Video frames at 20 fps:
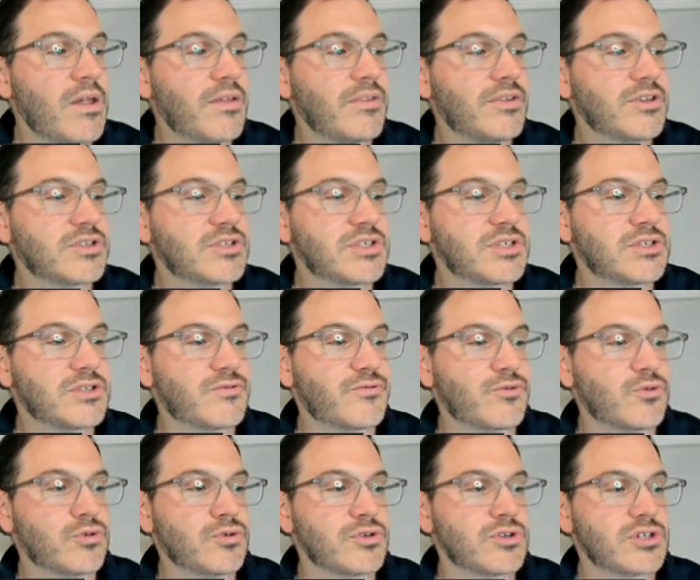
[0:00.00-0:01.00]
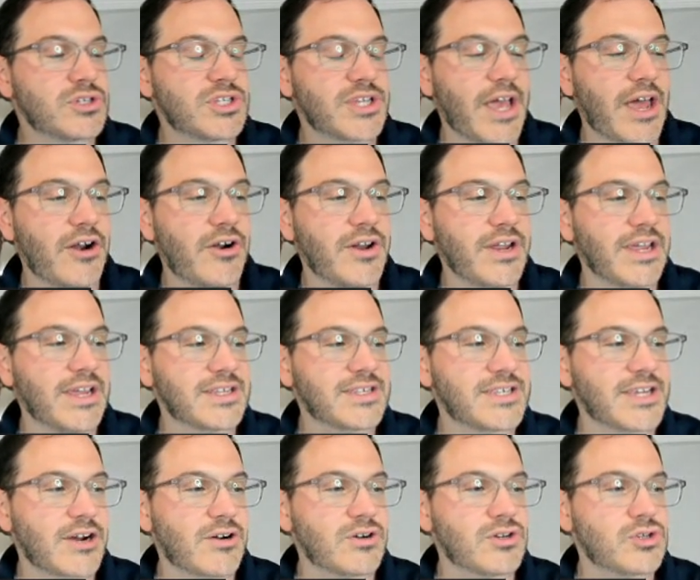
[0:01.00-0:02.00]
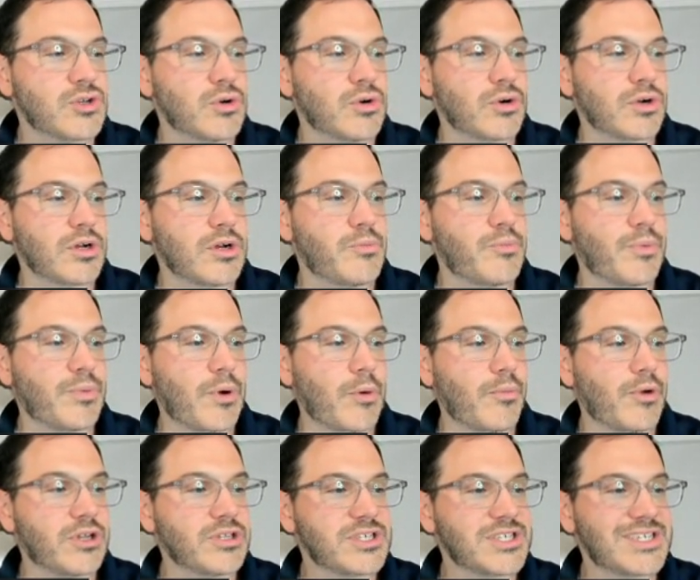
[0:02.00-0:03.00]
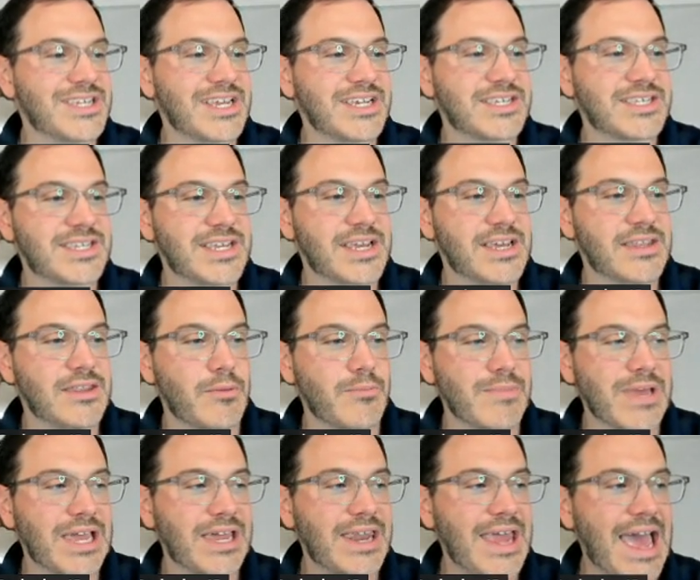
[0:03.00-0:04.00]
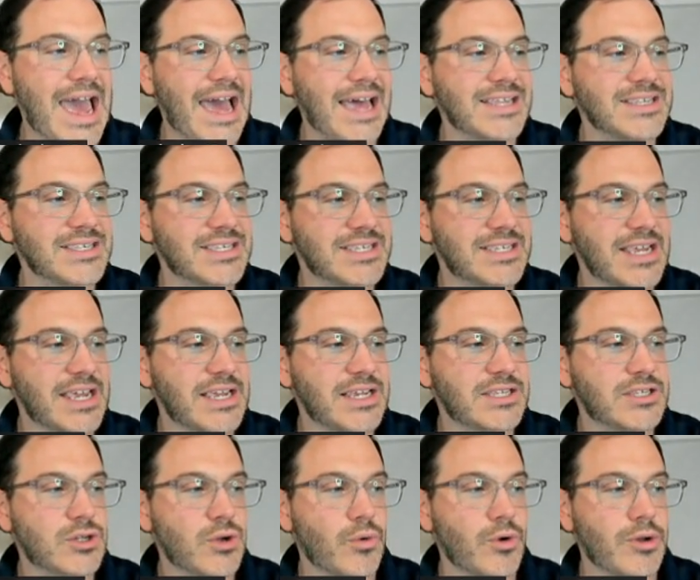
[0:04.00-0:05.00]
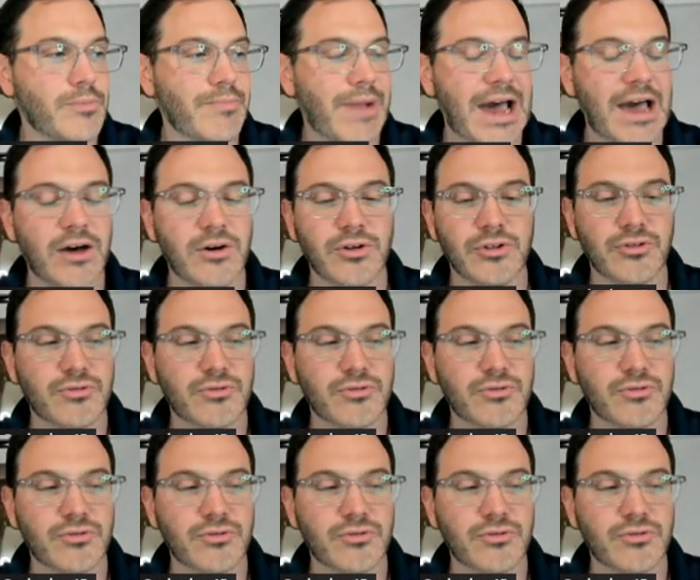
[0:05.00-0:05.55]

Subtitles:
This is for Saturday at Saratoga, Belmont Stakes Day. The Manhattan Stakes, going a mile and